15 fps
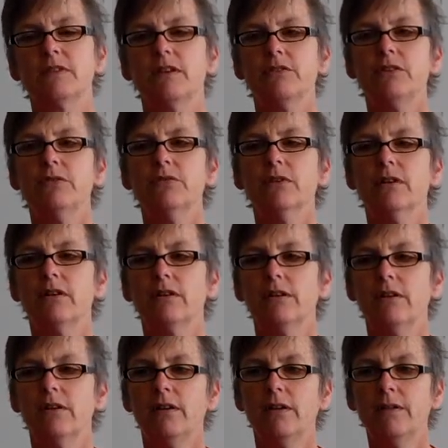Now, you
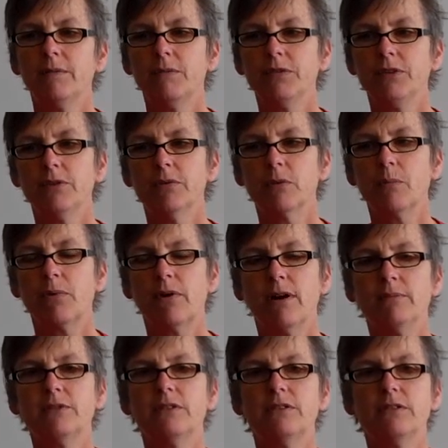were
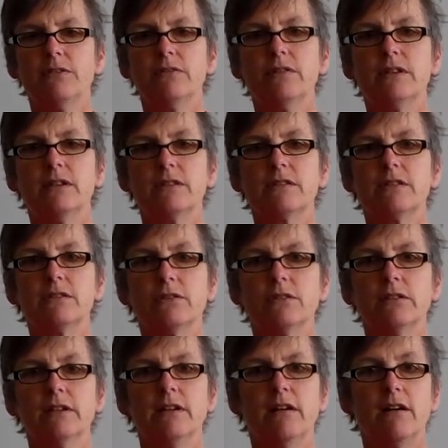prompted to do this
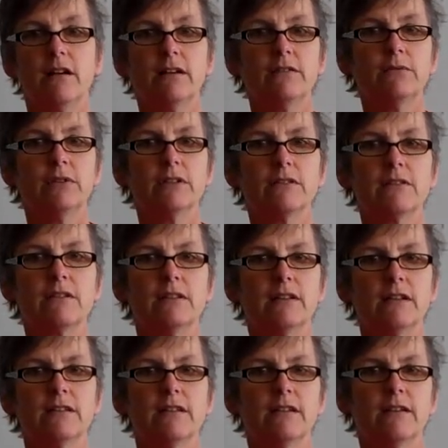early on when
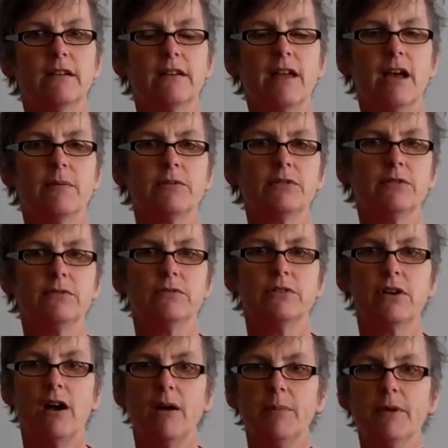selecting a capstone
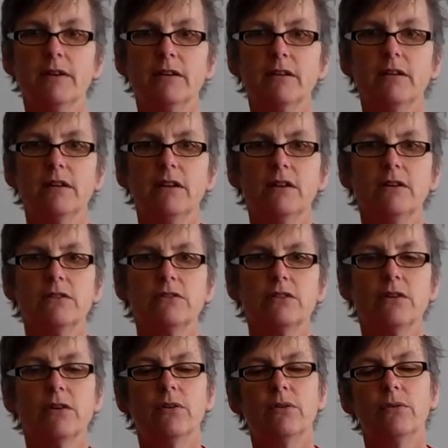topic,
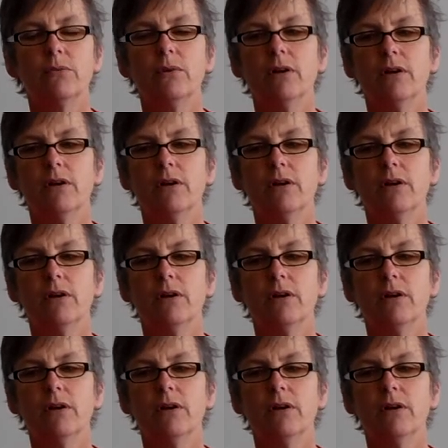so